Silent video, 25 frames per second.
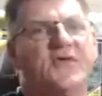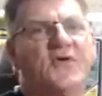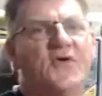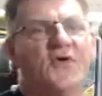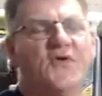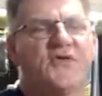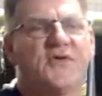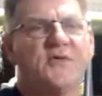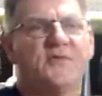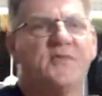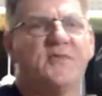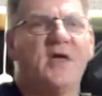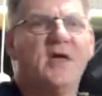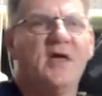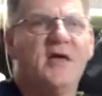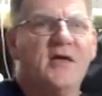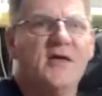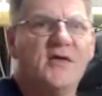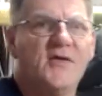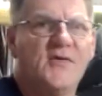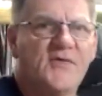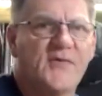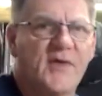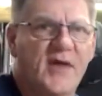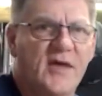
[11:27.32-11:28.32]
awesome.
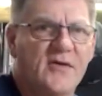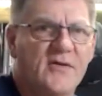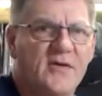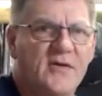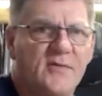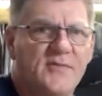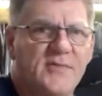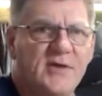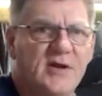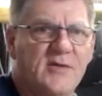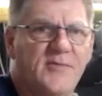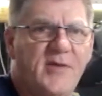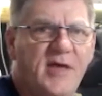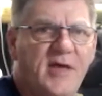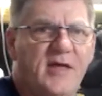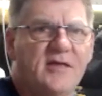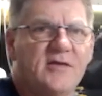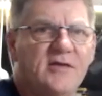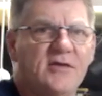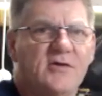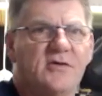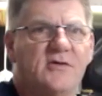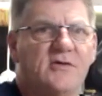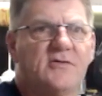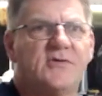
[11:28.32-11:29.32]
So a bit about
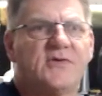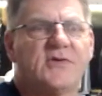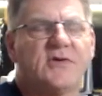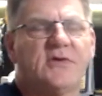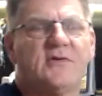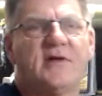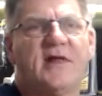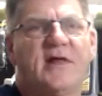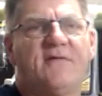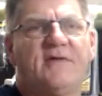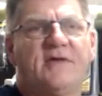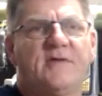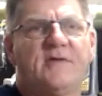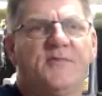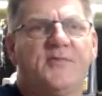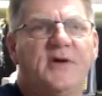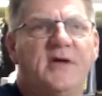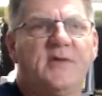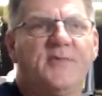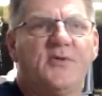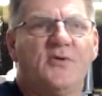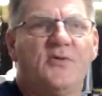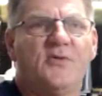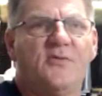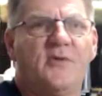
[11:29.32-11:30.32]
you 2 lovely
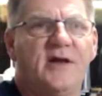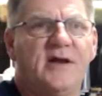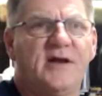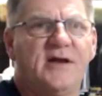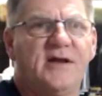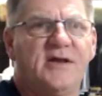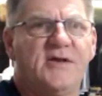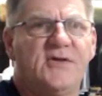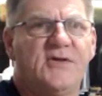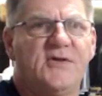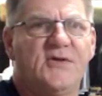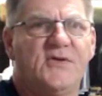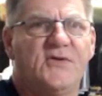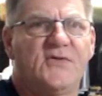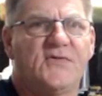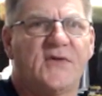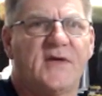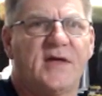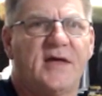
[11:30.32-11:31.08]
people. When did you